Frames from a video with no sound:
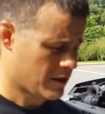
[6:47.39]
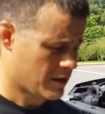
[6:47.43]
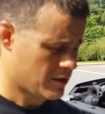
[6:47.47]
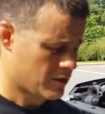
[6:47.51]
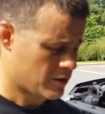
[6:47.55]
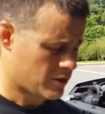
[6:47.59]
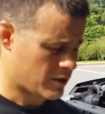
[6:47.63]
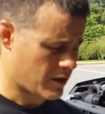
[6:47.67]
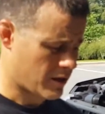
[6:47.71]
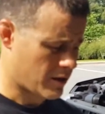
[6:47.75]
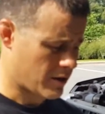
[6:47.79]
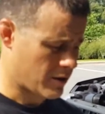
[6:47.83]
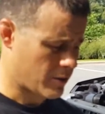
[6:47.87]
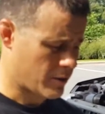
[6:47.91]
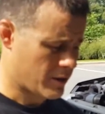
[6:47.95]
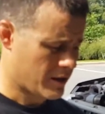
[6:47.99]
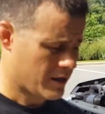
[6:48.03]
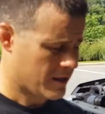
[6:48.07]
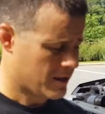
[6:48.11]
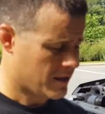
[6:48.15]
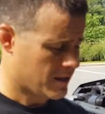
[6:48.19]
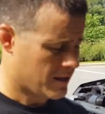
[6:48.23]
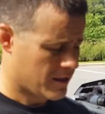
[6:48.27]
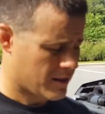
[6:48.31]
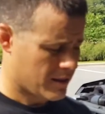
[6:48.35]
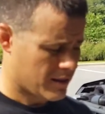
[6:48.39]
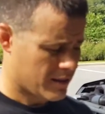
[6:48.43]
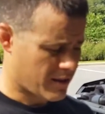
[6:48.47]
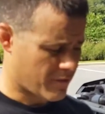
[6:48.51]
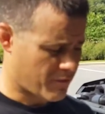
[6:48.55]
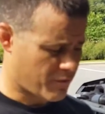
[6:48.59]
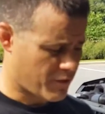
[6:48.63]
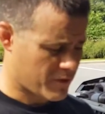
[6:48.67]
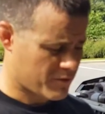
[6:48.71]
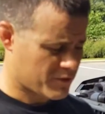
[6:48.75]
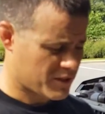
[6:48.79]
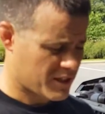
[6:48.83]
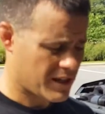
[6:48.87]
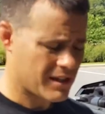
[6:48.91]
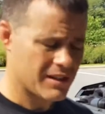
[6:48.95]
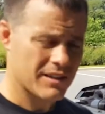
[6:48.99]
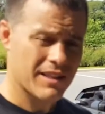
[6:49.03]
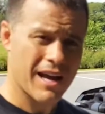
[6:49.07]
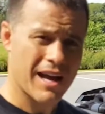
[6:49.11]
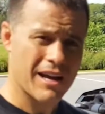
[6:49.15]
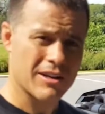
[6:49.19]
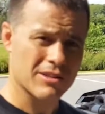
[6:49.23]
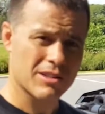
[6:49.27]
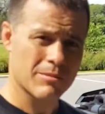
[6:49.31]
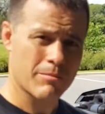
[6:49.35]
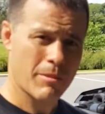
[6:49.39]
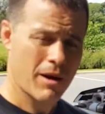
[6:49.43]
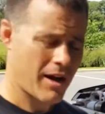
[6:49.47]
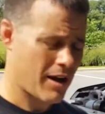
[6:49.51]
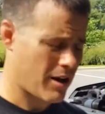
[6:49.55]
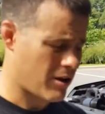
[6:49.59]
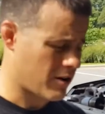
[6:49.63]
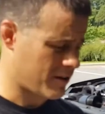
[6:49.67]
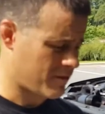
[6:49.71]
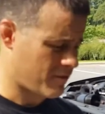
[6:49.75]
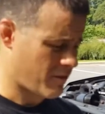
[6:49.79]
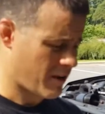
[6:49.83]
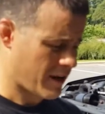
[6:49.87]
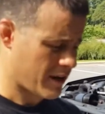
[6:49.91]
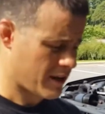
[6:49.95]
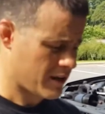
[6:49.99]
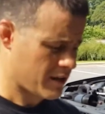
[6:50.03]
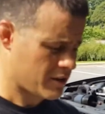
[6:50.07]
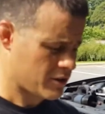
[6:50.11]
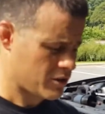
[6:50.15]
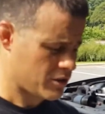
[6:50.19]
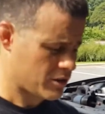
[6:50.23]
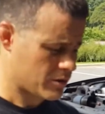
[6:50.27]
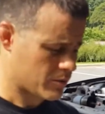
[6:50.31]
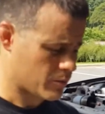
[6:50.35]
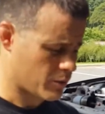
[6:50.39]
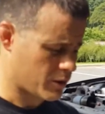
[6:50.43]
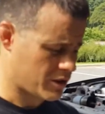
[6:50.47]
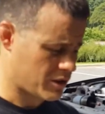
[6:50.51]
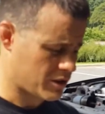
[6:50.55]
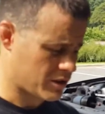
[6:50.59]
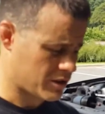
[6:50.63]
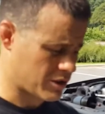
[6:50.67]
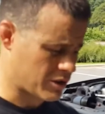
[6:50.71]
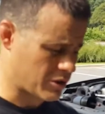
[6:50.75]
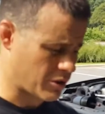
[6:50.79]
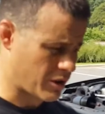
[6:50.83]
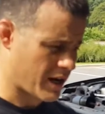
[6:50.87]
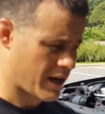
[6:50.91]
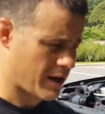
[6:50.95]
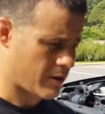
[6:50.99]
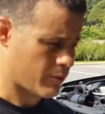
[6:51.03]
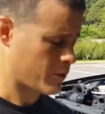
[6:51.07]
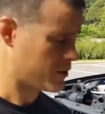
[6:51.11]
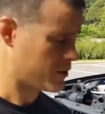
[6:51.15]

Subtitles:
So the 15,000 mile Advantage, which is great,